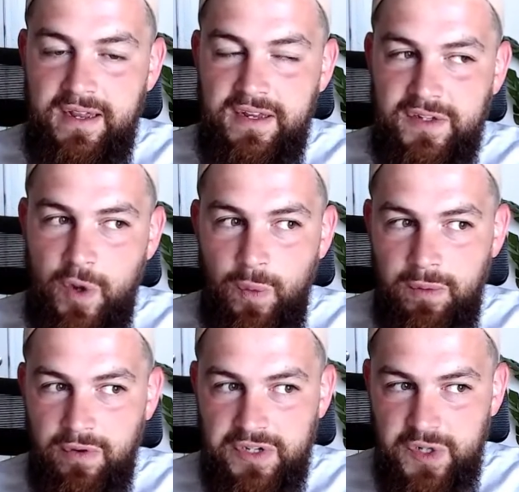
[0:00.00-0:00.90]
So we
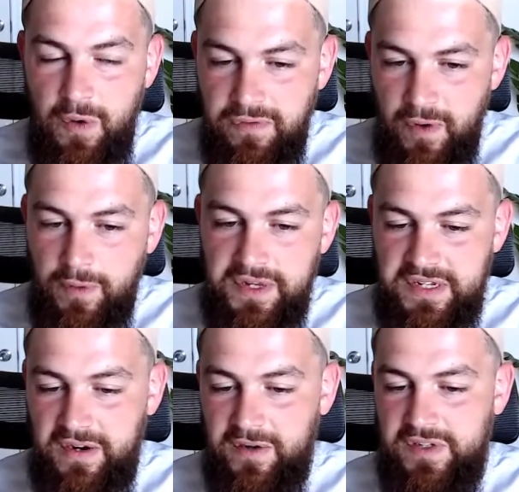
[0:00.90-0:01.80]
were so focused
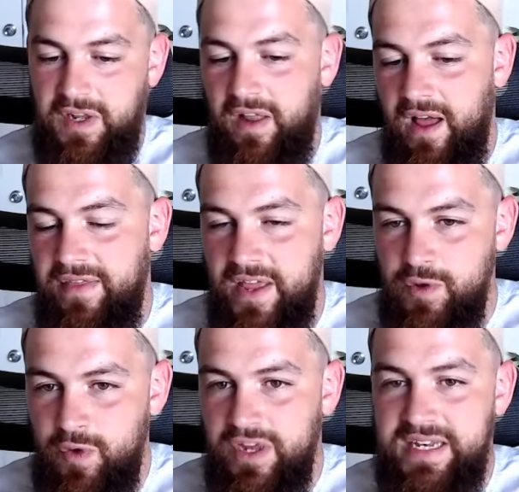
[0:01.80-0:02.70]
on our salah that you
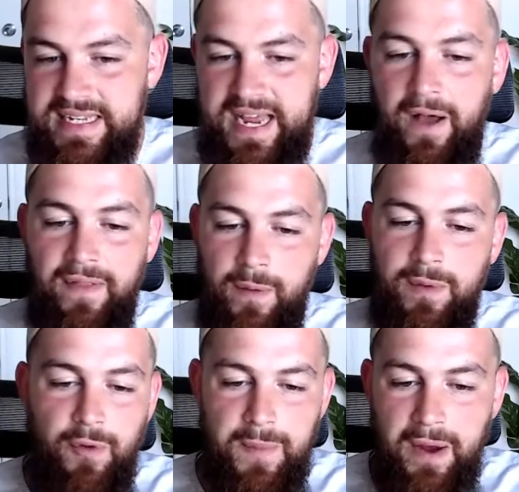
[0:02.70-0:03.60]
couldn't tell that we
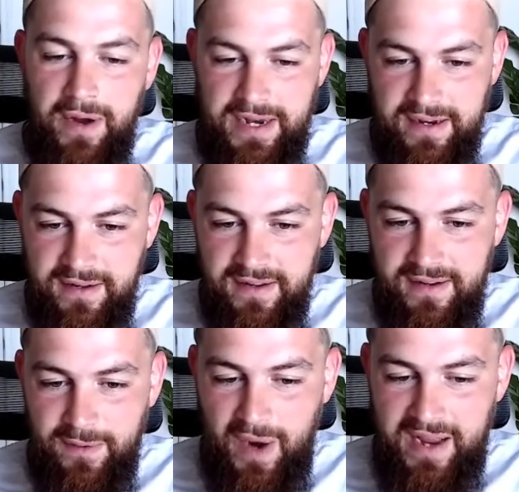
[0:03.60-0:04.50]
were married,
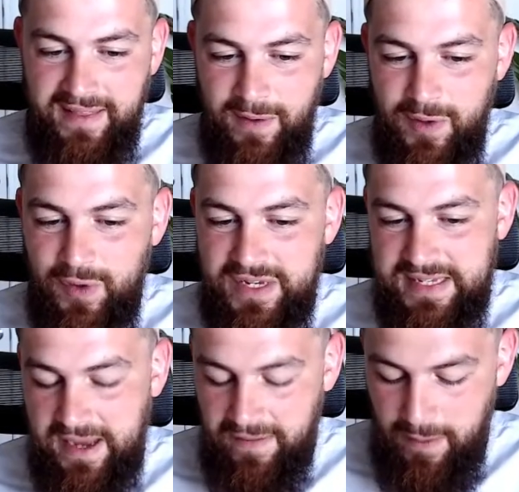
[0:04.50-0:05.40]
right? That you couldn't
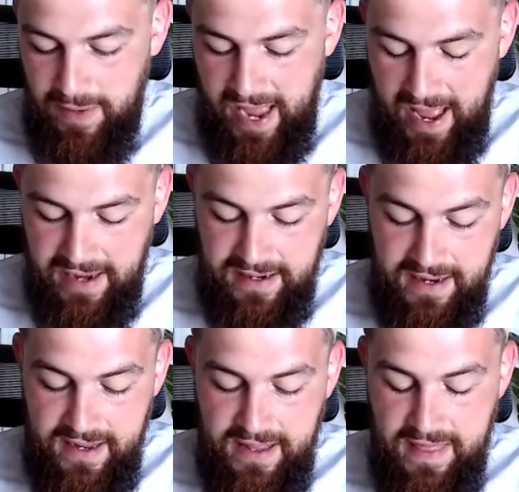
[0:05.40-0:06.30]
tell that we had
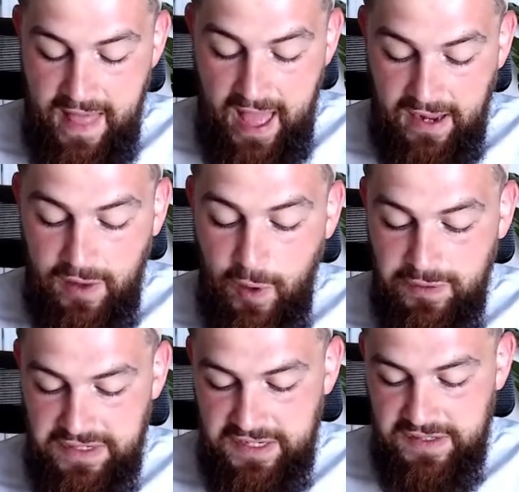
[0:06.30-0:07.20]
that
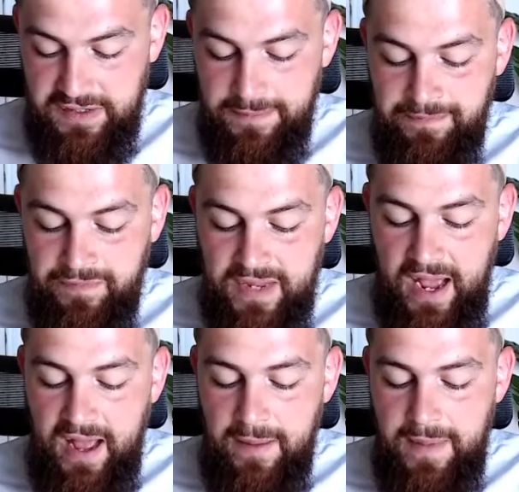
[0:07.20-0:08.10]
closeness.
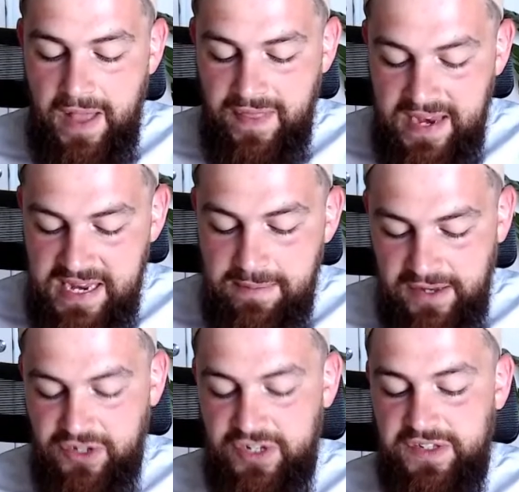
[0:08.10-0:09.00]
And then he
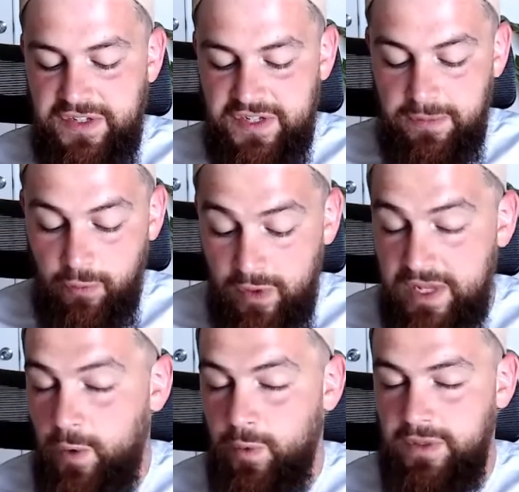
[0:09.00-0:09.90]
mentions some really
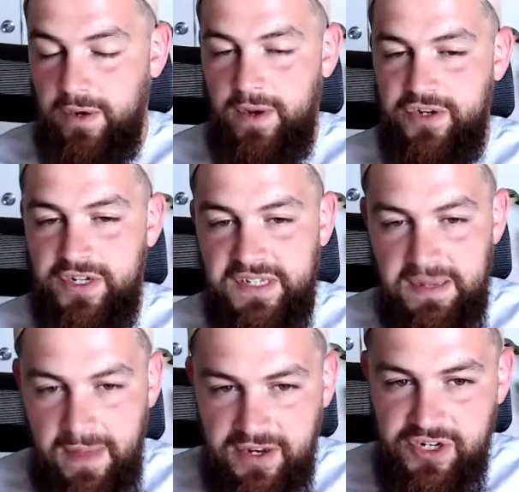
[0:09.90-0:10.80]
cool narrations. He
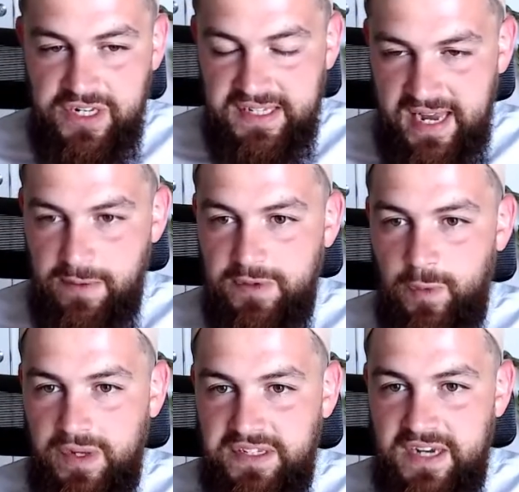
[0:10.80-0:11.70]
mentions that it was
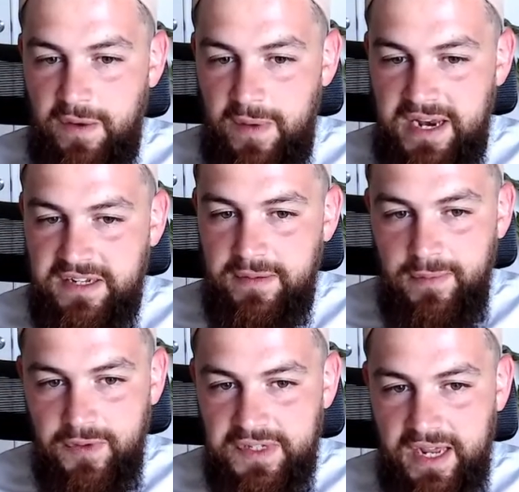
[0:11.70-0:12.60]
once narrated to
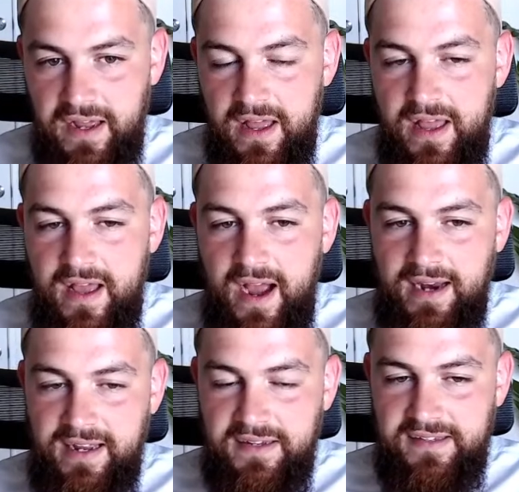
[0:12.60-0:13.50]
Musa
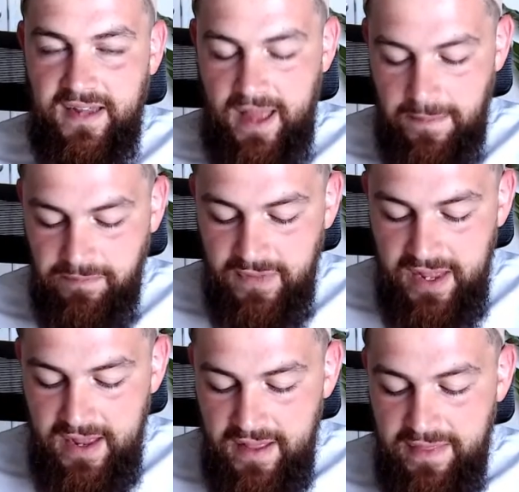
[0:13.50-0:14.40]
alayhi salam
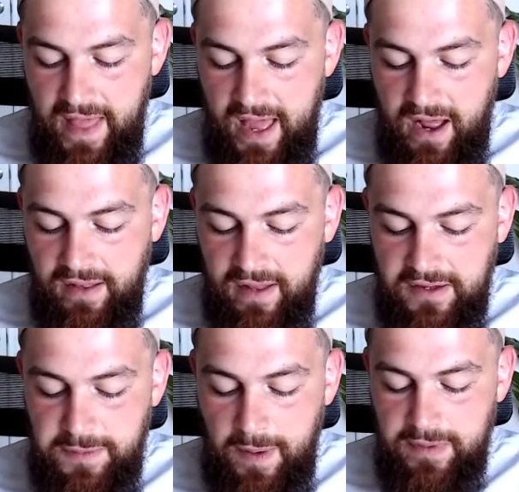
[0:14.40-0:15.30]
that Allah
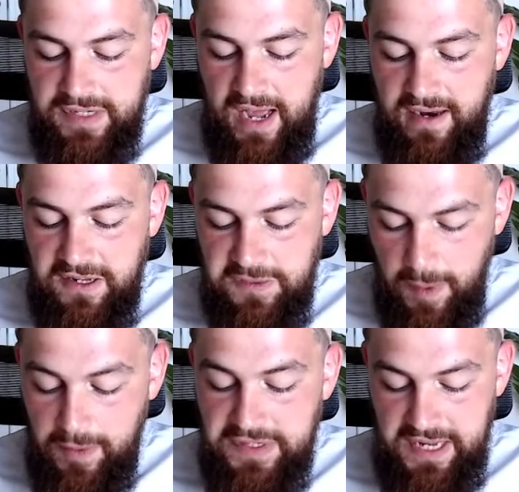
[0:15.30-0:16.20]
subhanahu wa ta'ala
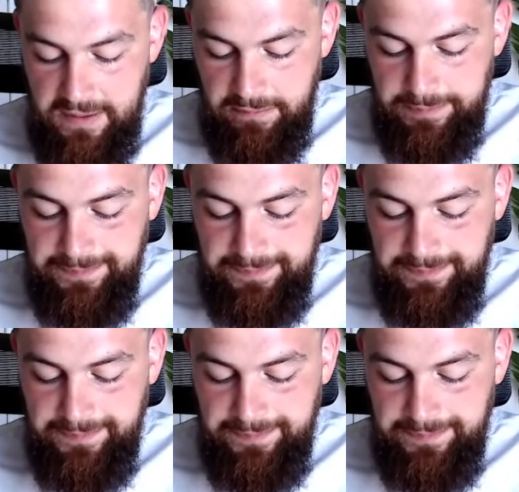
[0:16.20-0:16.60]
spoke to him.